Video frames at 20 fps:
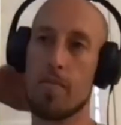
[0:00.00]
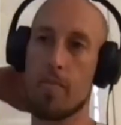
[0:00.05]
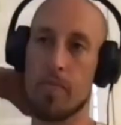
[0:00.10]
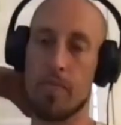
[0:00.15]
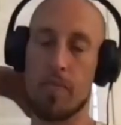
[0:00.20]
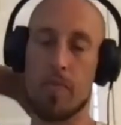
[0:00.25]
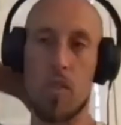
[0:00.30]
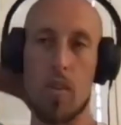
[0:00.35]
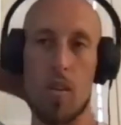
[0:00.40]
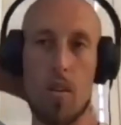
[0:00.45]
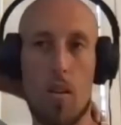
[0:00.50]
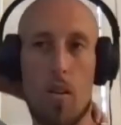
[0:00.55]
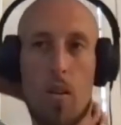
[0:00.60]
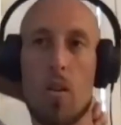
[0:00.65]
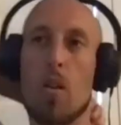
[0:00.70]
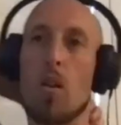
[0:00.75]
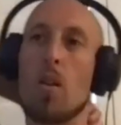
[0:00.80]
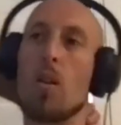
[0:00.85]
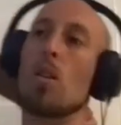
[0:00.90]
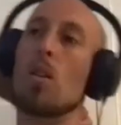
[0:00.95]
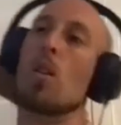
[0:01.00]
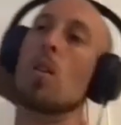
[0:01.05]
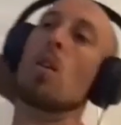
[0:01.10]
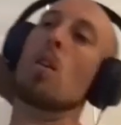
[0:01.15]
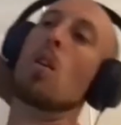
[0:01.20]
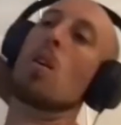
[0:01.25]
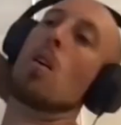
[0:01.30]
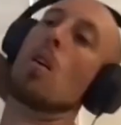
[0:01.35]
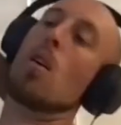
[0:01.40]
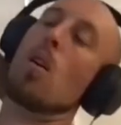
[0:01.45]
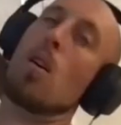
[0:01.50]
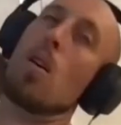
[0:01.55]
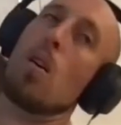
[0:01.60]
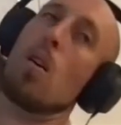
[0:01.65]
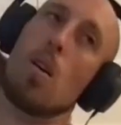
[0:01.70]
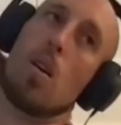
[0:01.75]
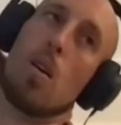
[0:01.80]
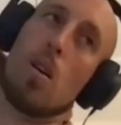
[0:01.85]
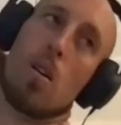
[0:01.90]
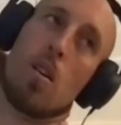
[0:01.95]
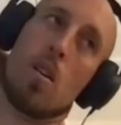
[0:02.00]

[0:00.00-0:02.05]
Yeah, it has very cool